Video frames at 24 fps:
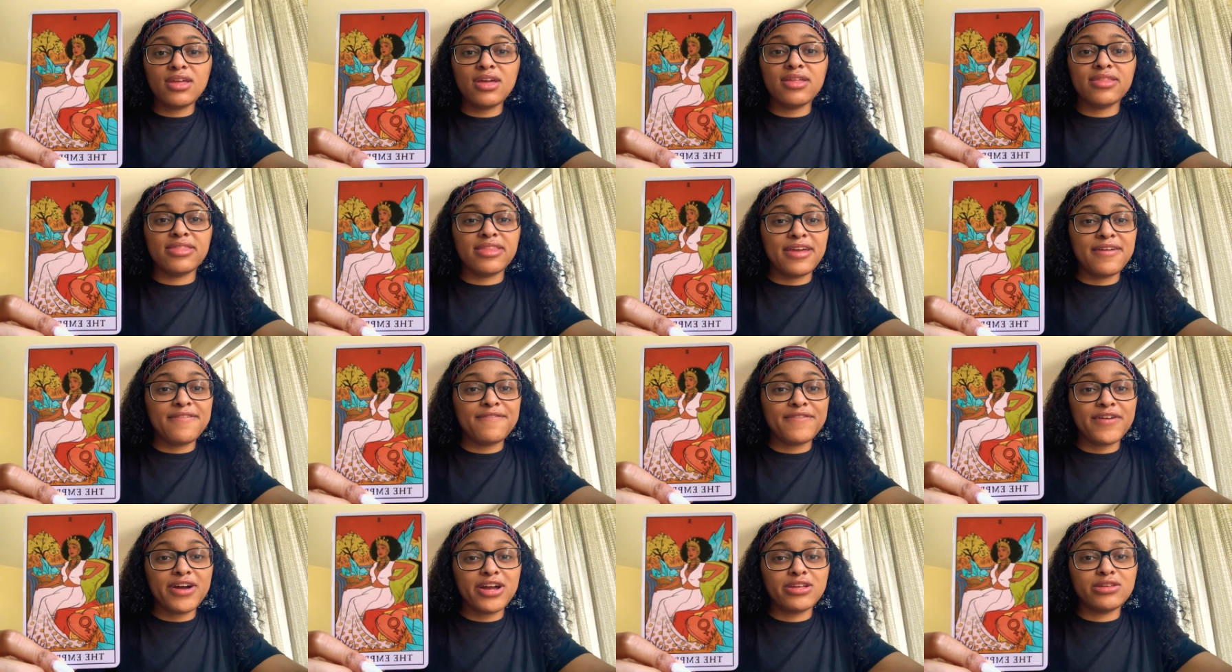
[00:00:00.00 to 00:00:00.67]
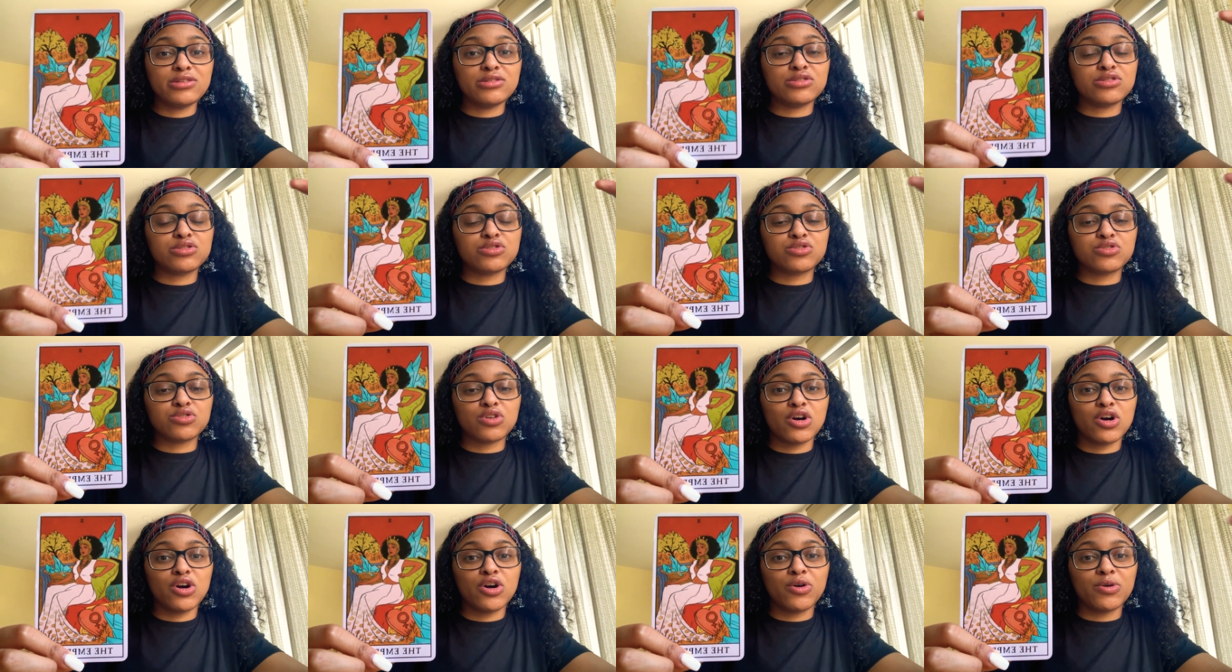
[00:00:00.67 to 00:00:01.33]
they find you
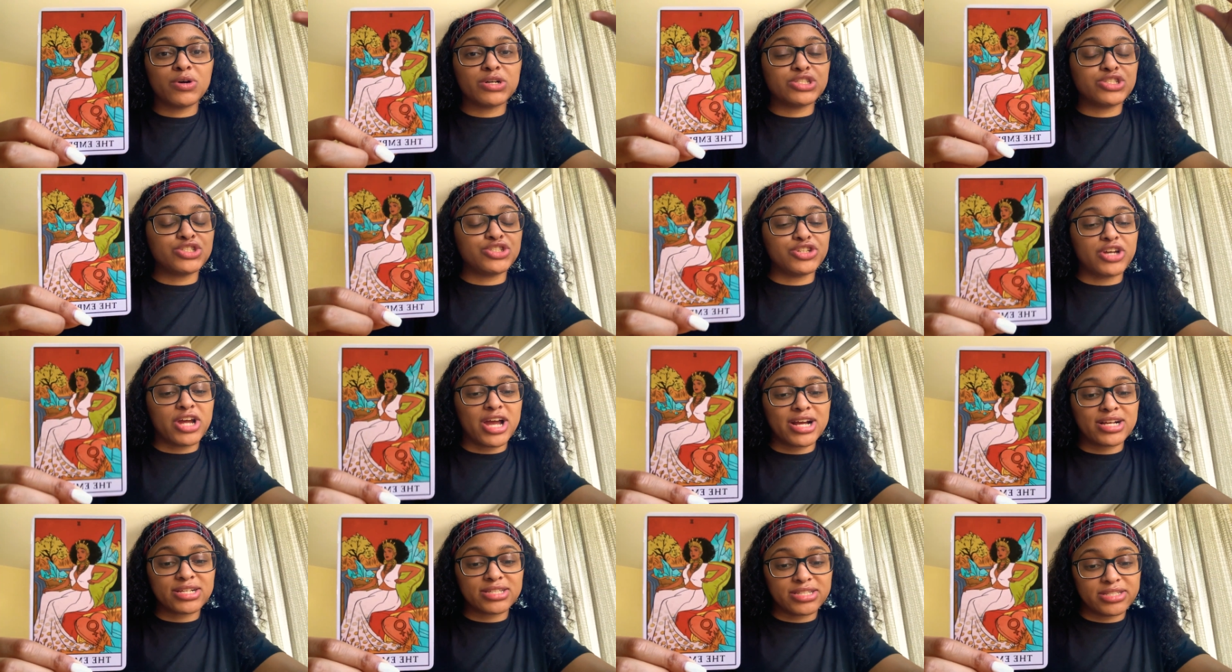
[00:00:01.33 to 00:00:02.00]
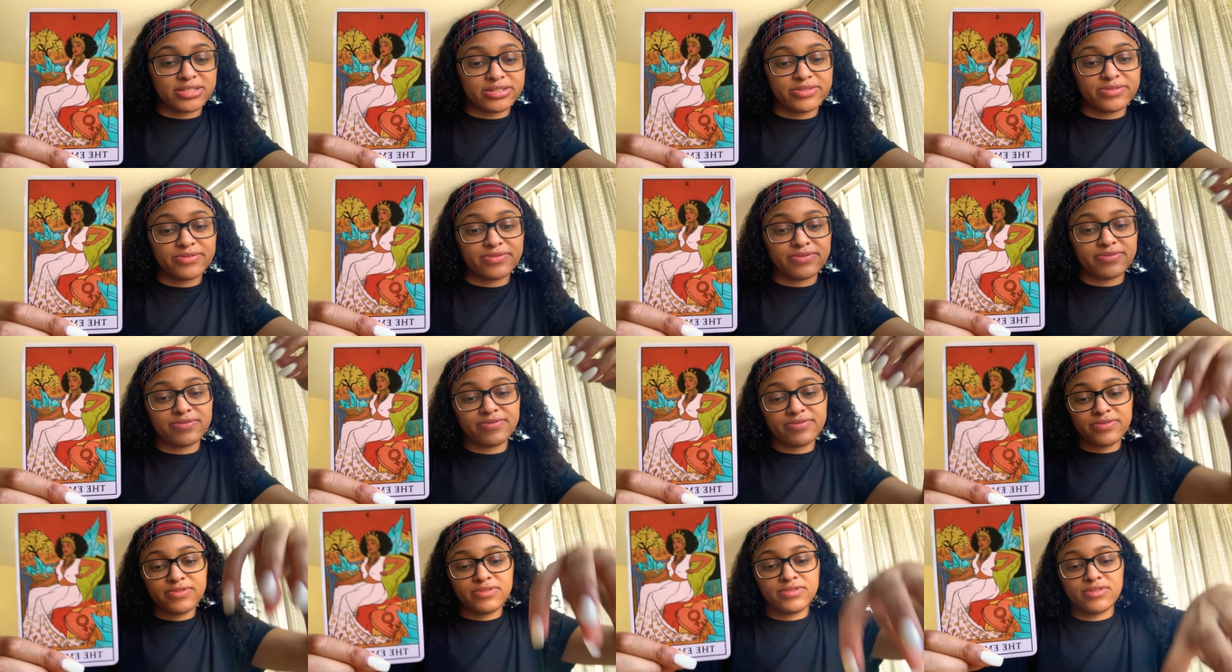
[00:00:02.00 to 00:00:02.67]
so attractive
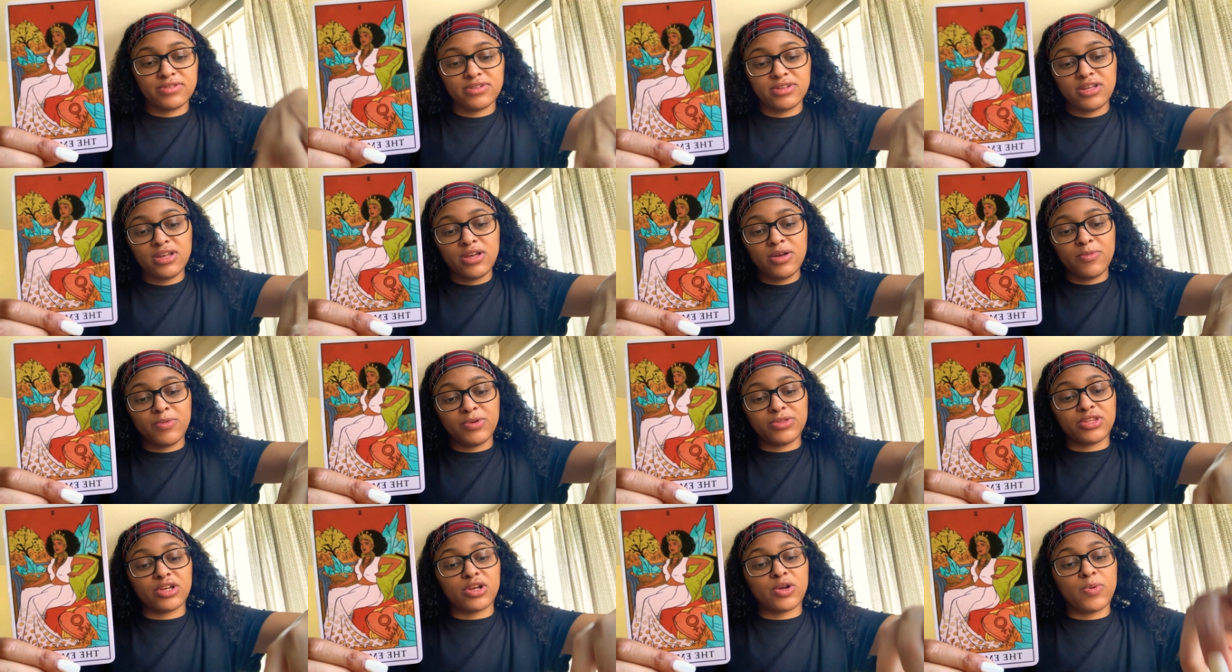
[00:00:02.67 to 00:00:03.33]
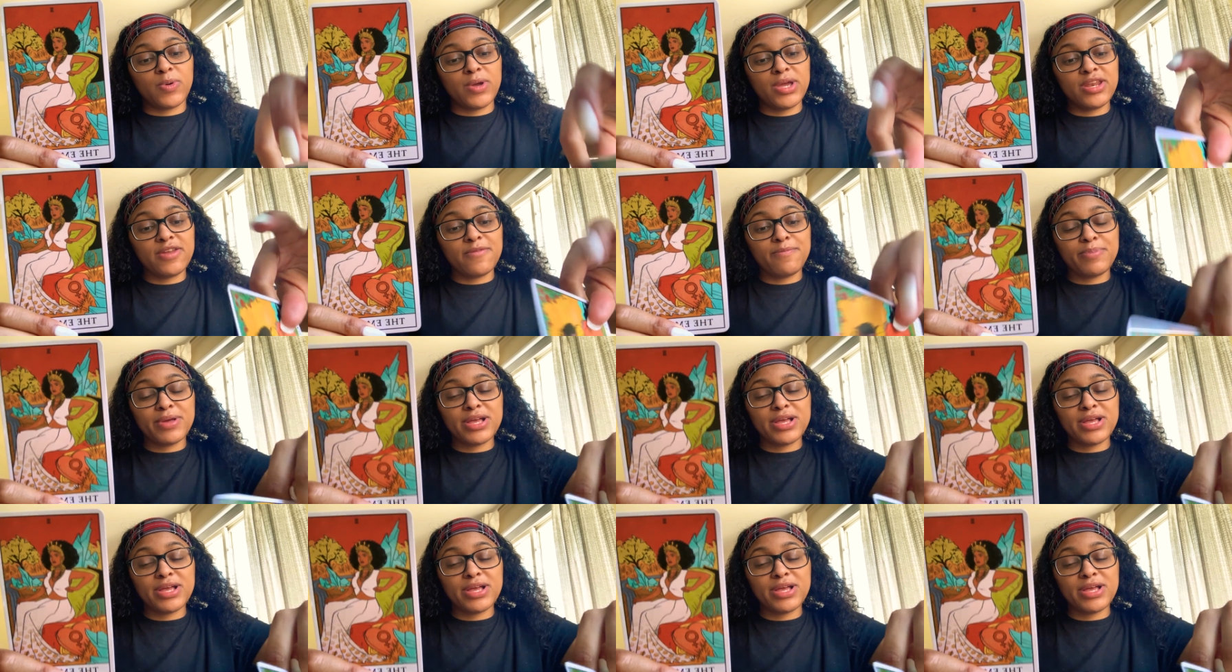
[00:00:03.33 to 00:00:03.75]
with the queen of